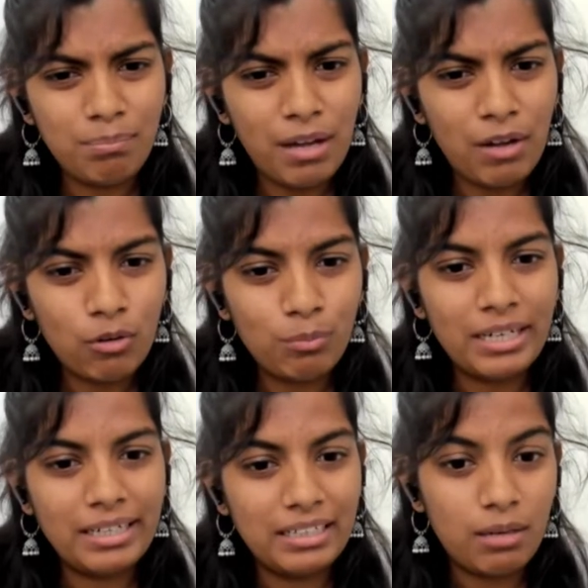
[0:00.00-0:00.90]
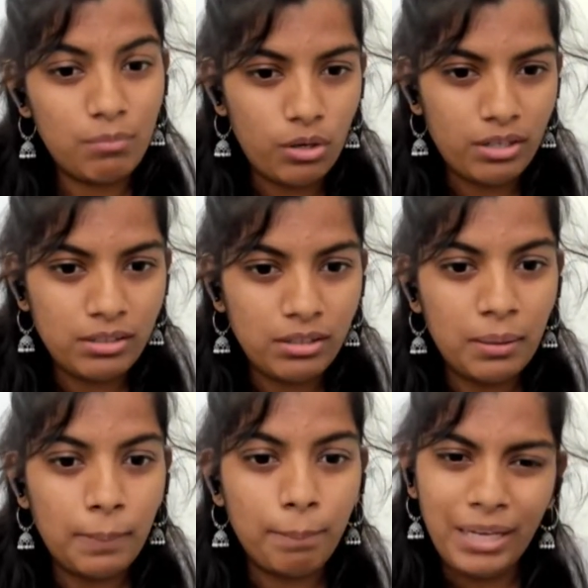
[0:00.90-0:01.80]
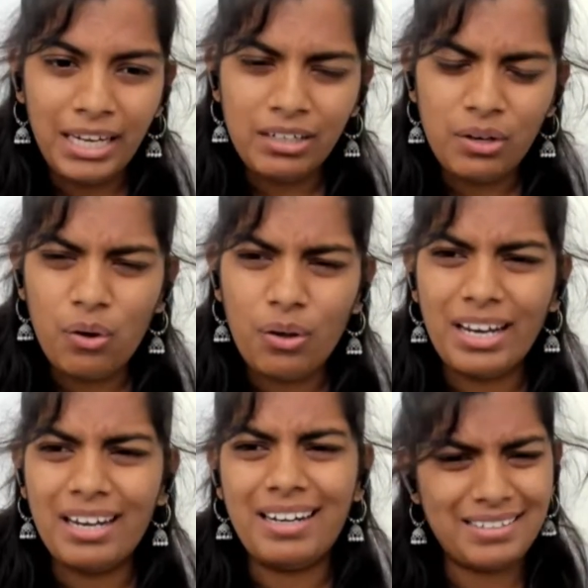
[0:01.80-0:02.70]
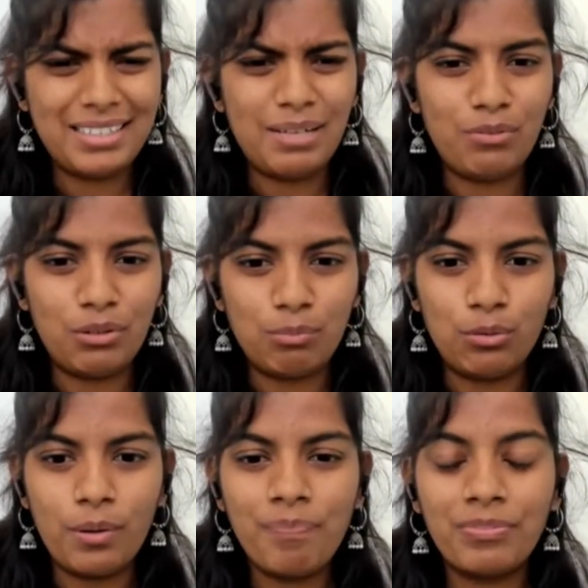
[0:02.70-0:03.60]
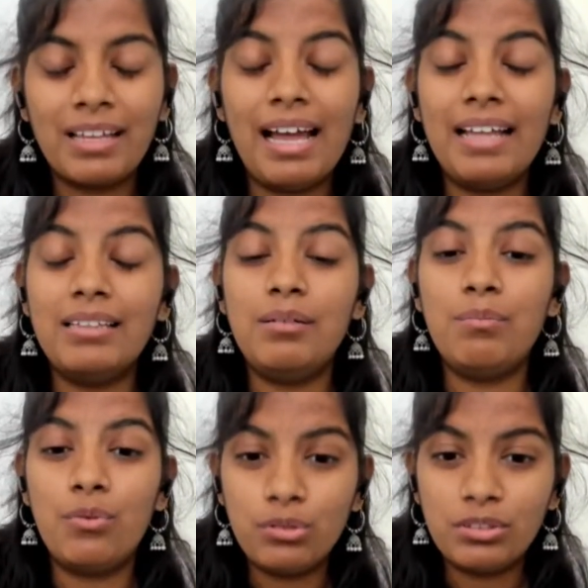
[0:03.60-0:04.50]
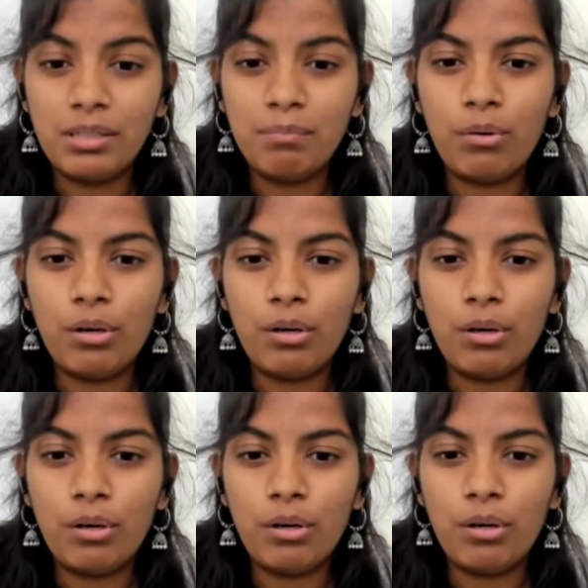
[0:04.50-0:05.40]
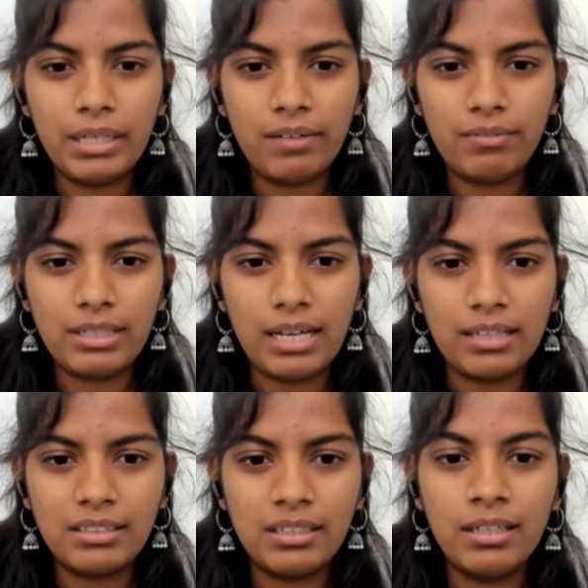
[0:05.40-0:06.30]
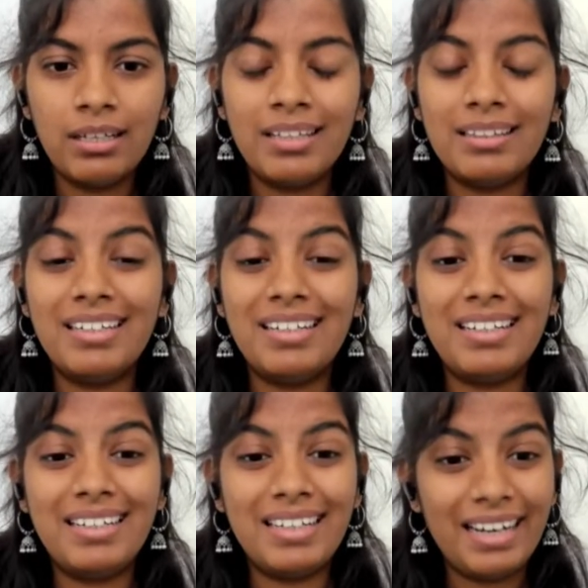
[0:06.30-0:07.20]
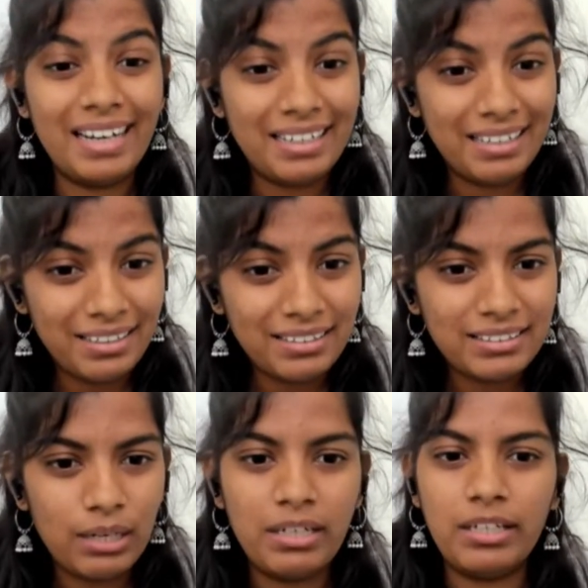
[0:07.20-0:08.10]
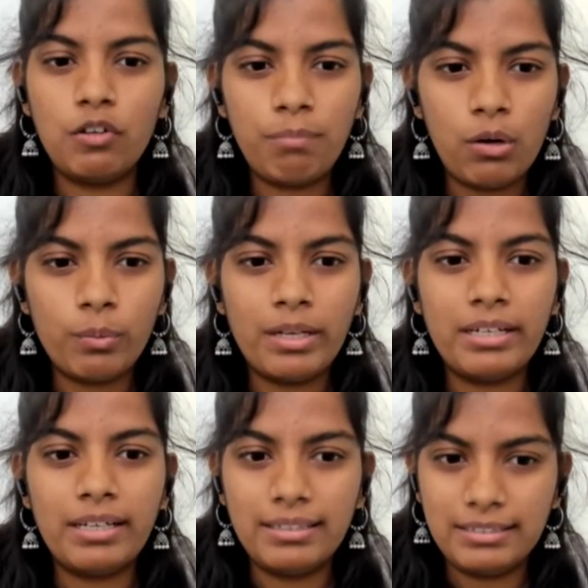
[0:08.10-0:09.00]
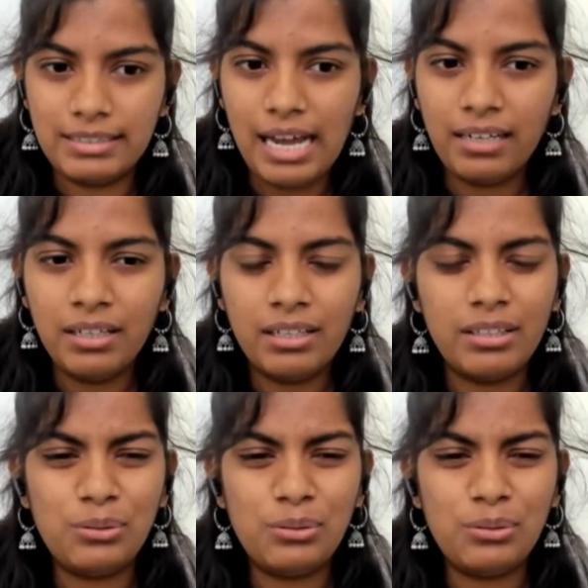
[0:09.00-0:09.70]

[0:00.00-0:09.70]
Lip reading: other Power BI data model, pane, or an Excel workbook. And the most important is non-repetitive tasks. The greatest advantage of Power Query is that